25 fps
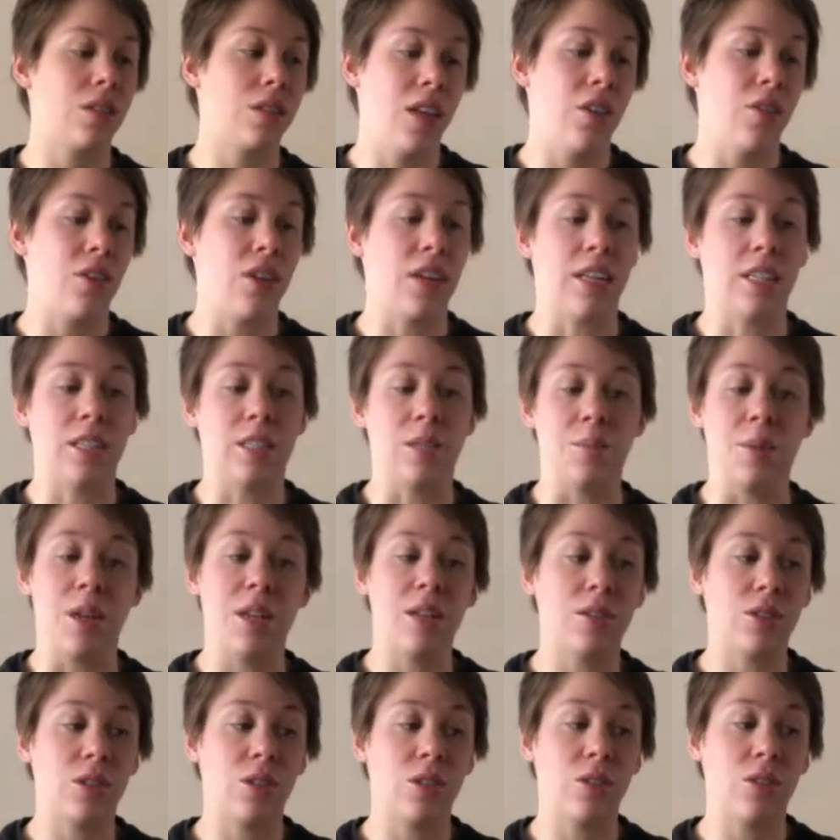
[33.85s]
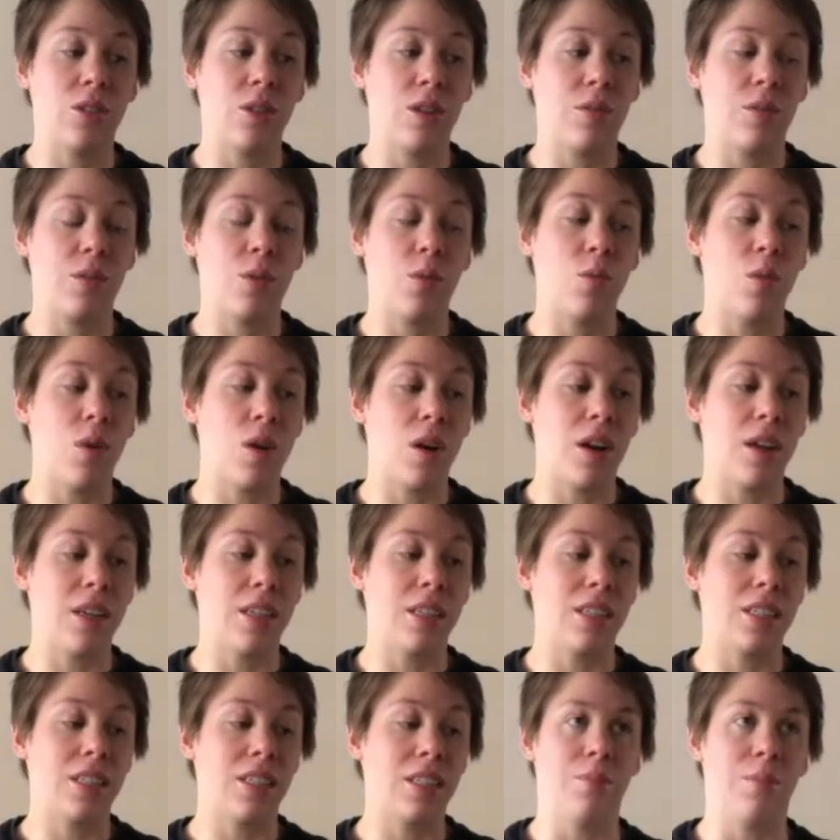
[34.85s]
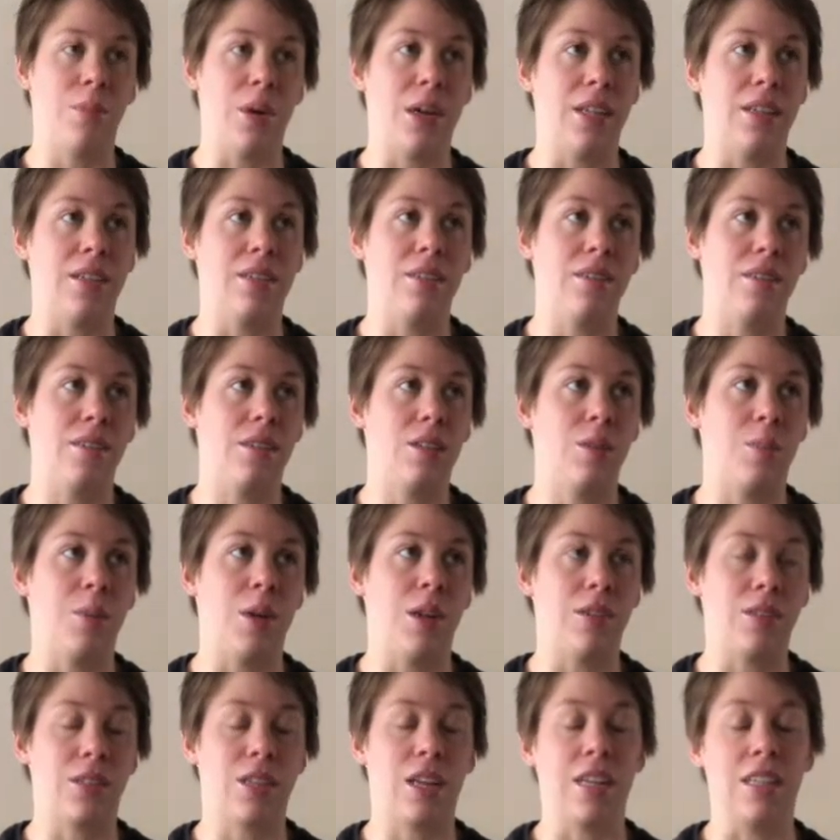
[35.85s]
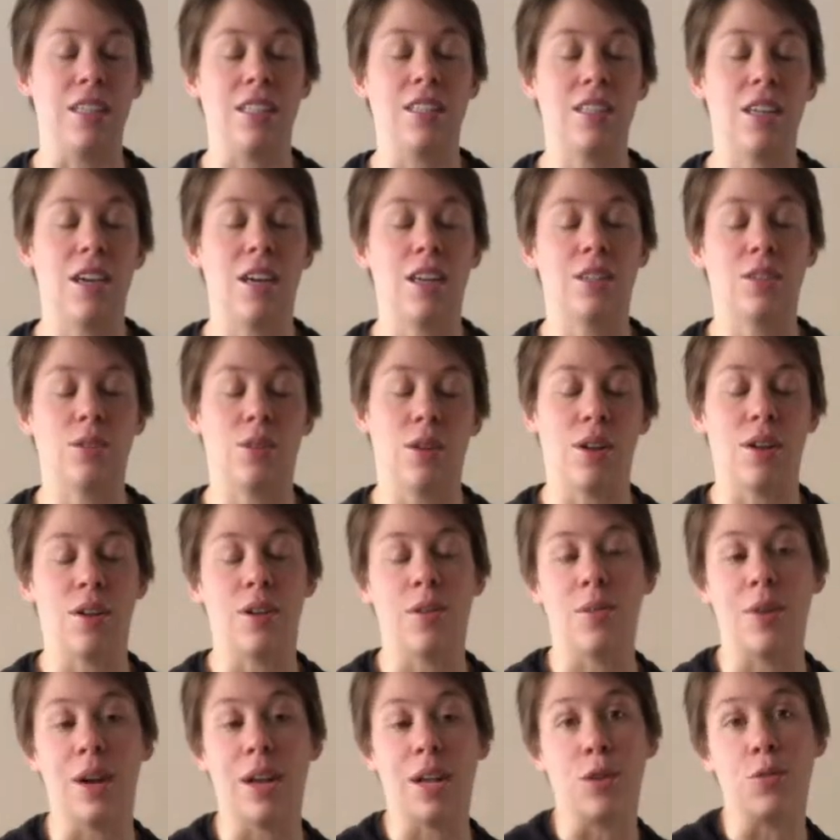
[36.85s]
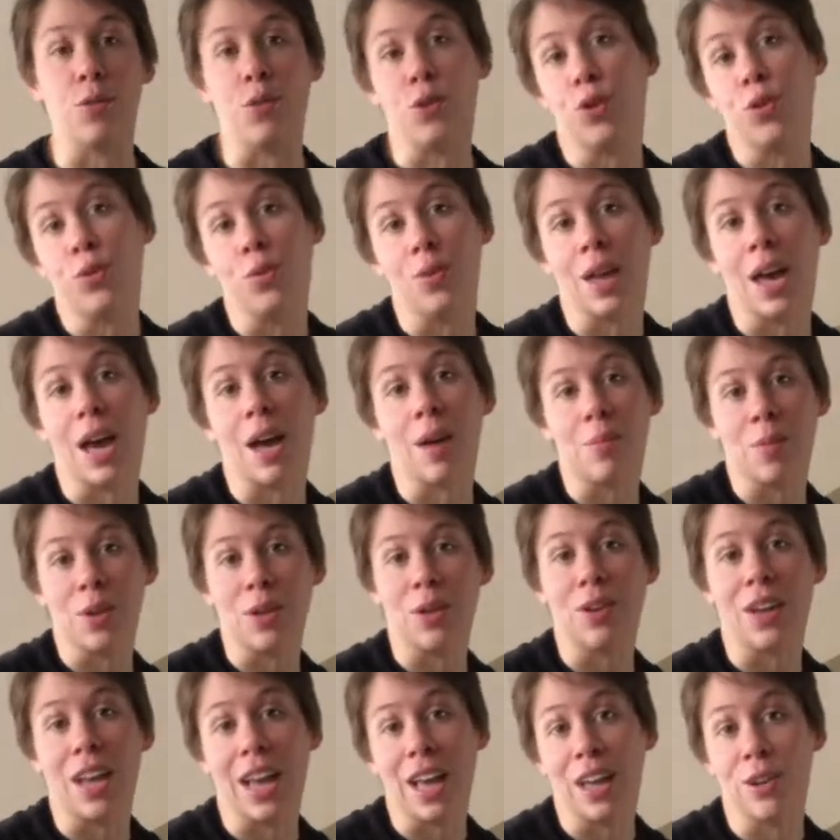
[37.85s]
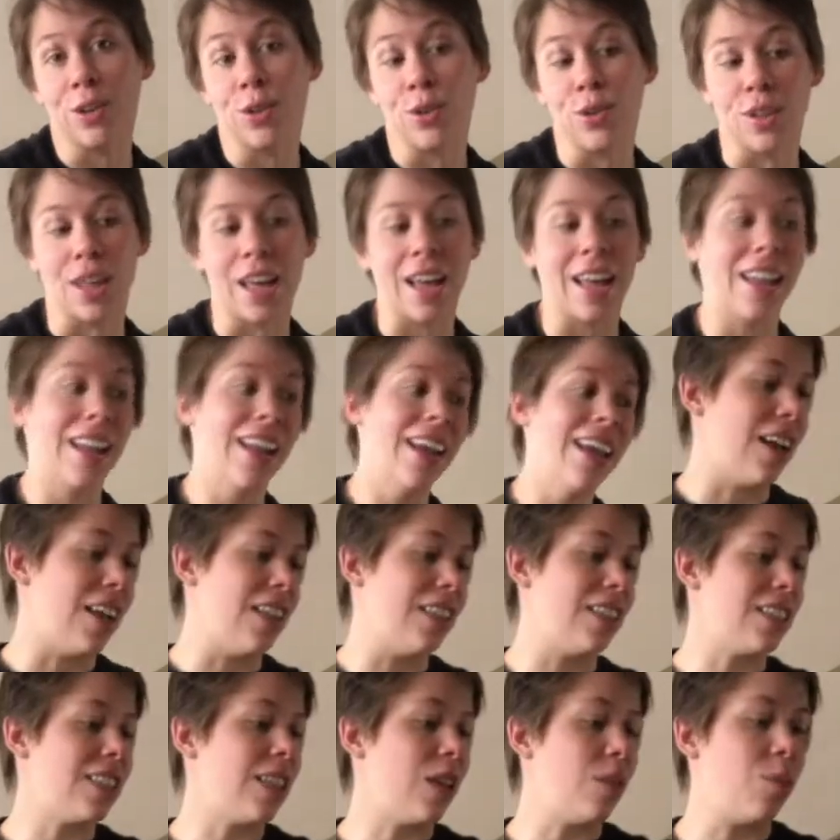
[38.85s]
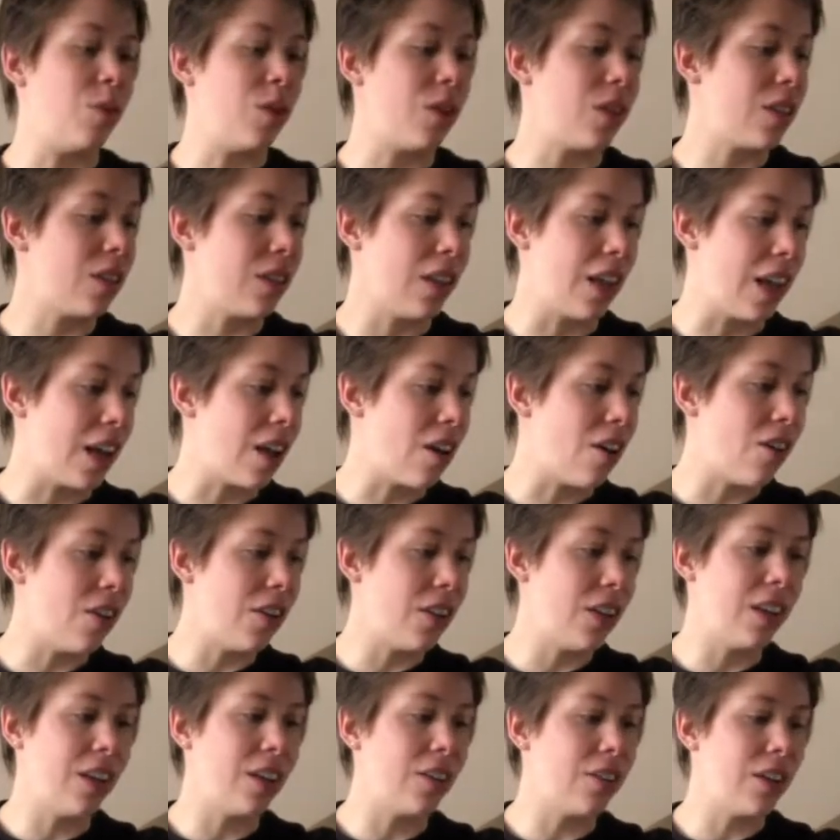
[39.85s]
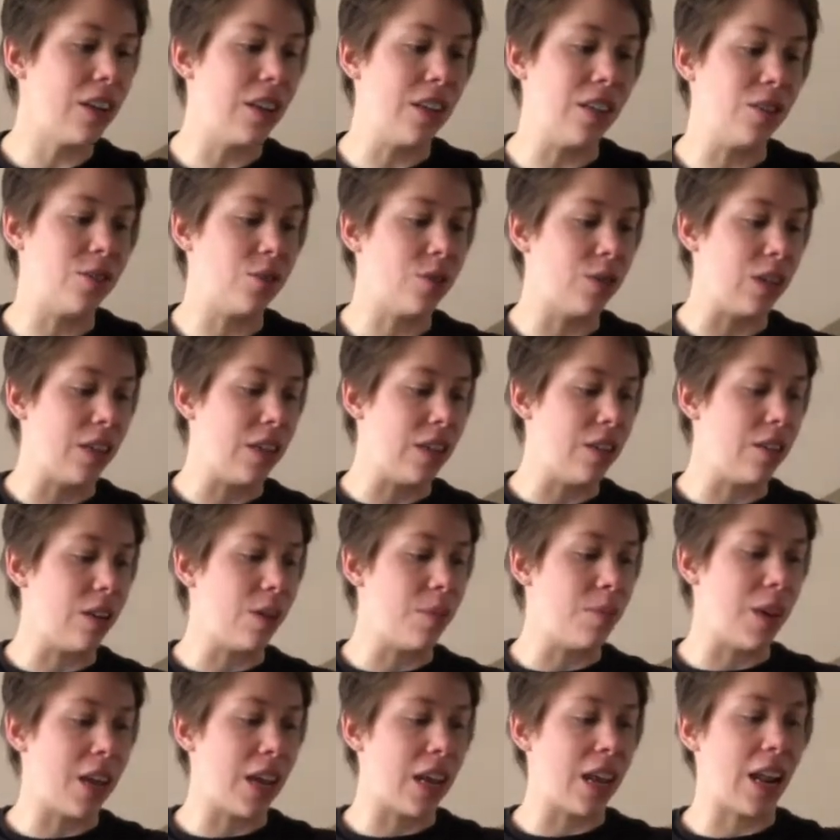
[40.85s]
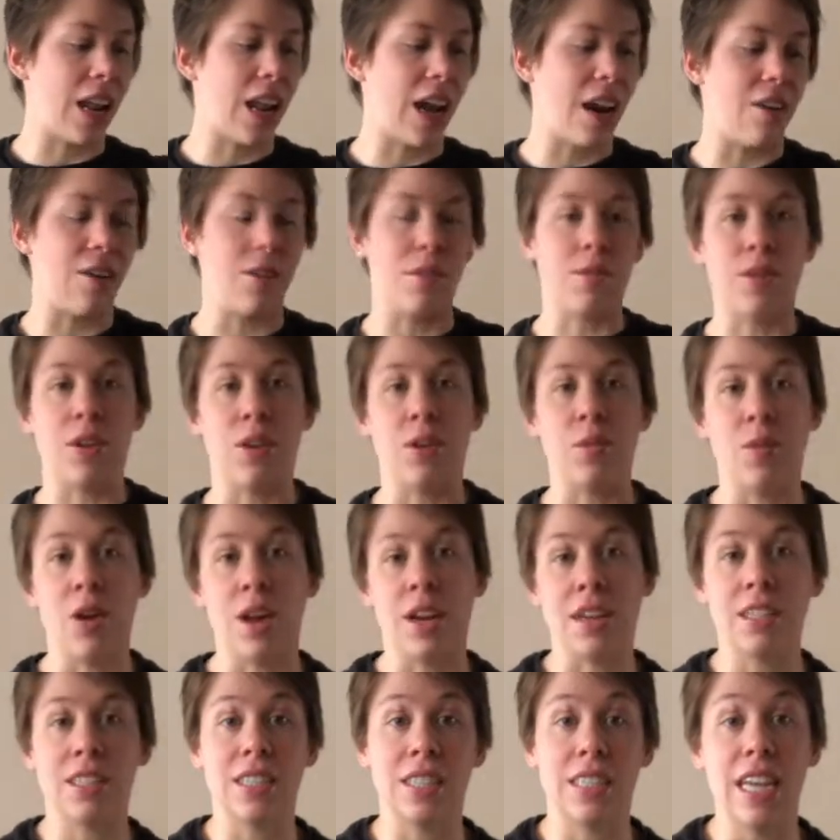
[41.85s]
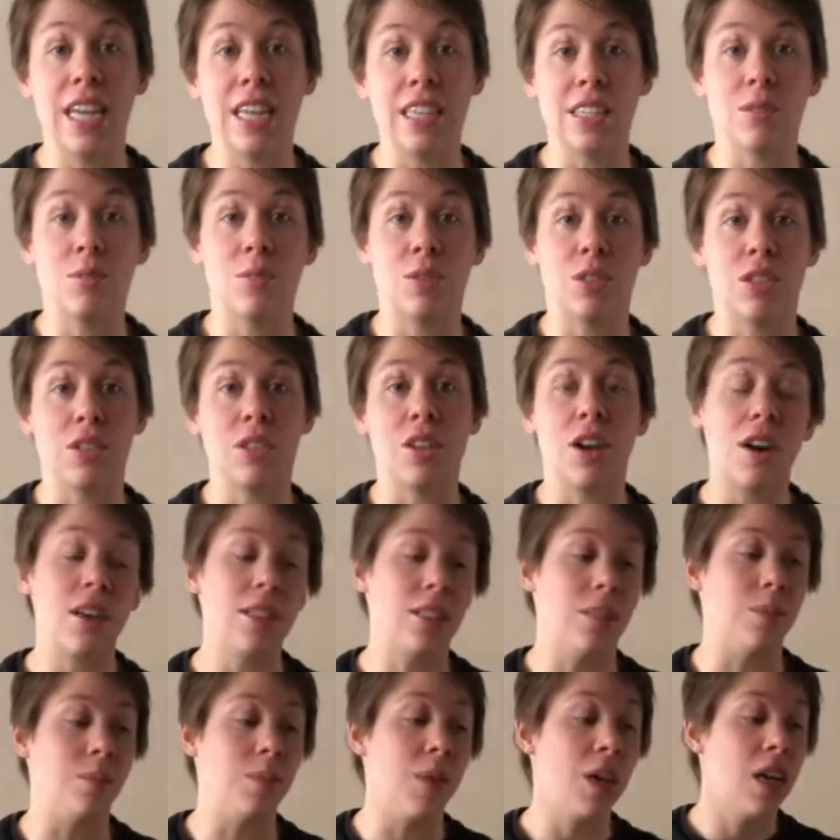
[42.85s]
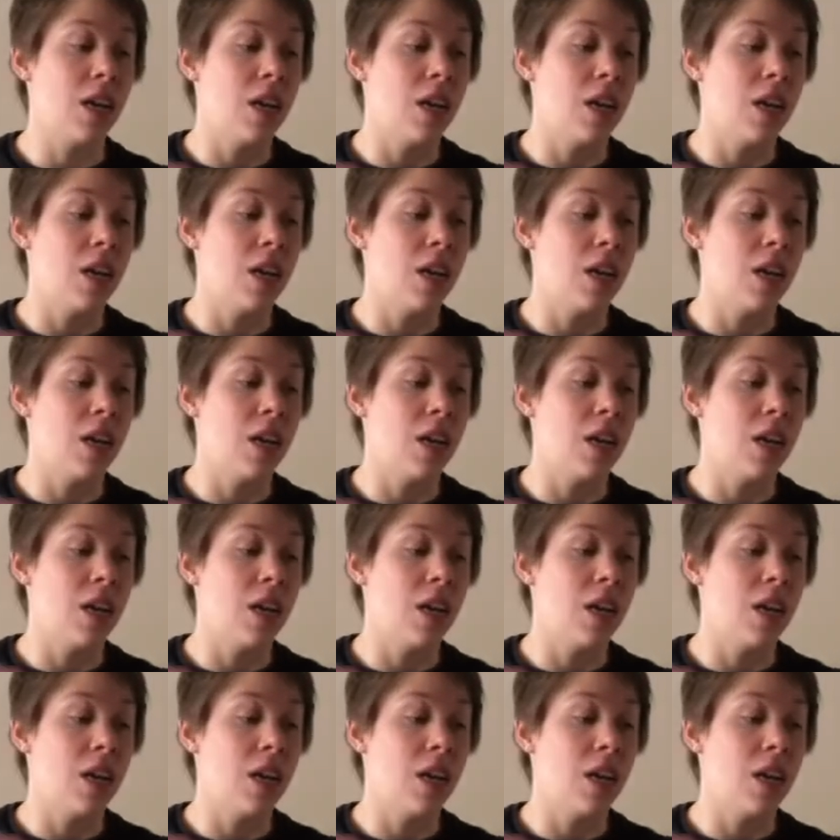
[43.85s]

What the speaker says: You can add tomatoes to it if you want, but tomatoes kind of suck, so I don't know why you would do that, but you can do that. And same with like all the ingredients, really. You can make it however you want it to taste, which is awesome.